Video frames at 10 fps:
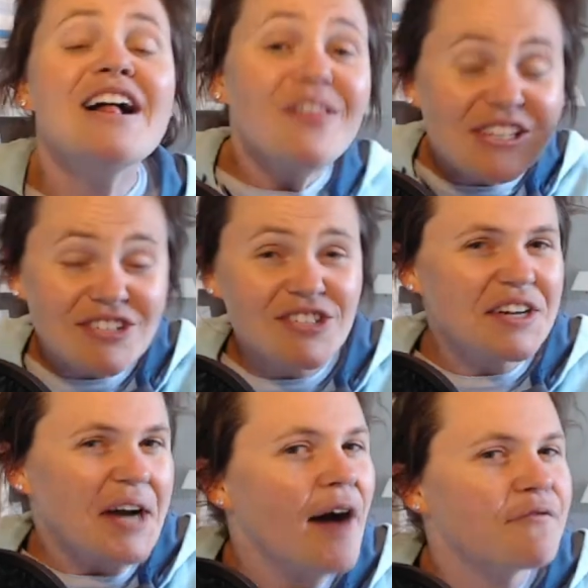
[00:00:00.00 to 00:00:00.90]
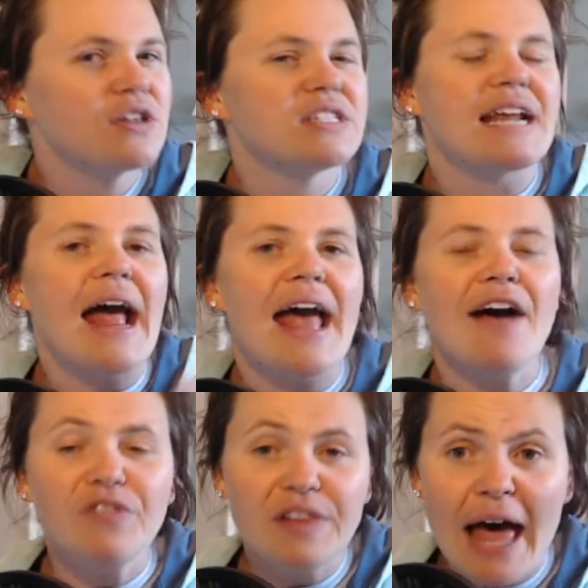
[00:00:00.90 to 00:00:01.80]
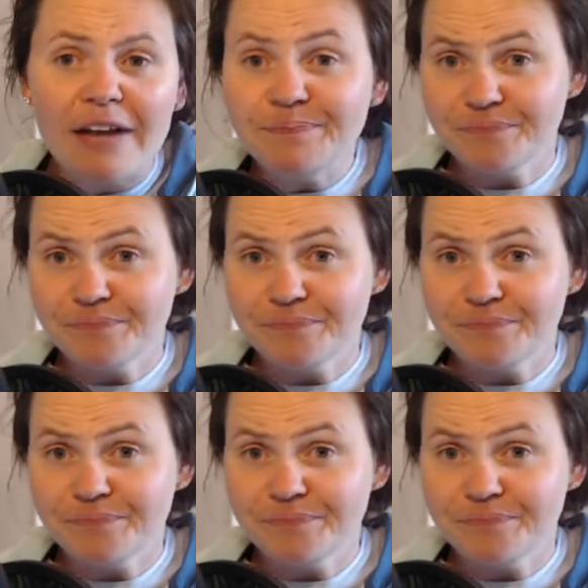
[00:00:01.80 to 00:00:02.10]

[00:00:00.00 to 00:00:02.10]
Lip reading: This is a conference that I have led